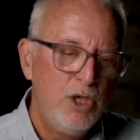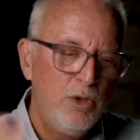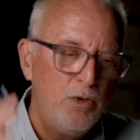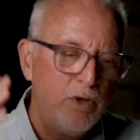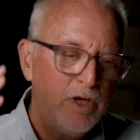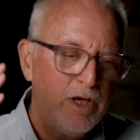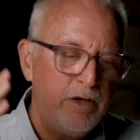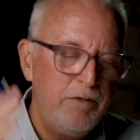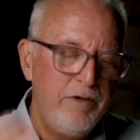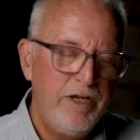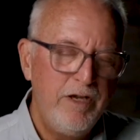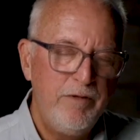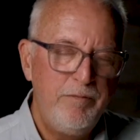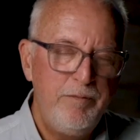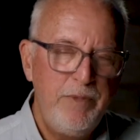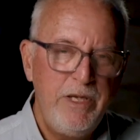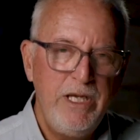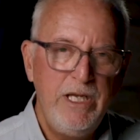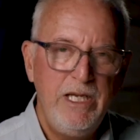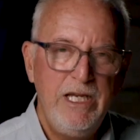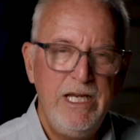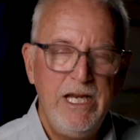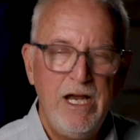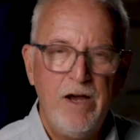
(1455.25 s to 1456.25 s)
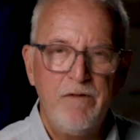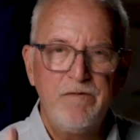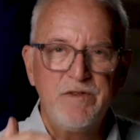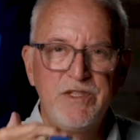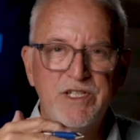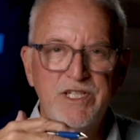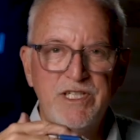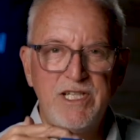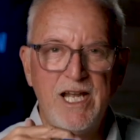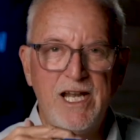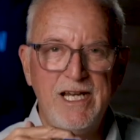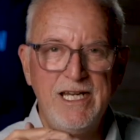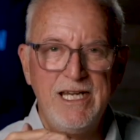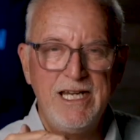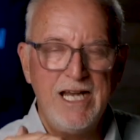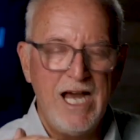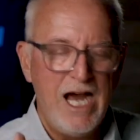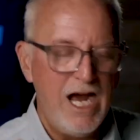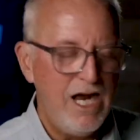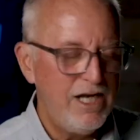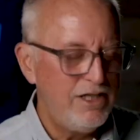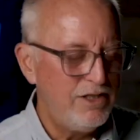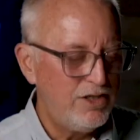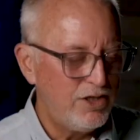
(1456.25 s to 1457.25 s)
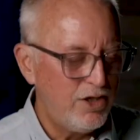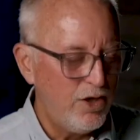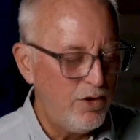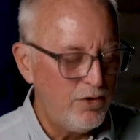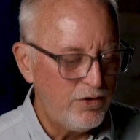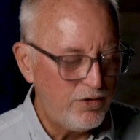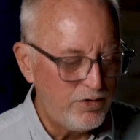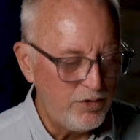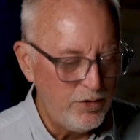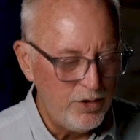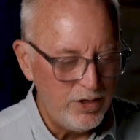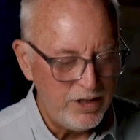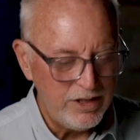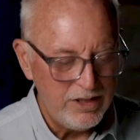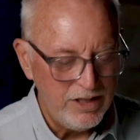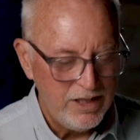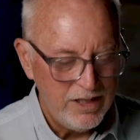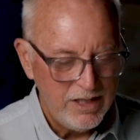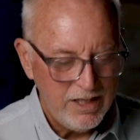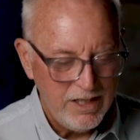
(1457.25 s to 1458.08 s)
We'll give you a PDF study guide to go through it.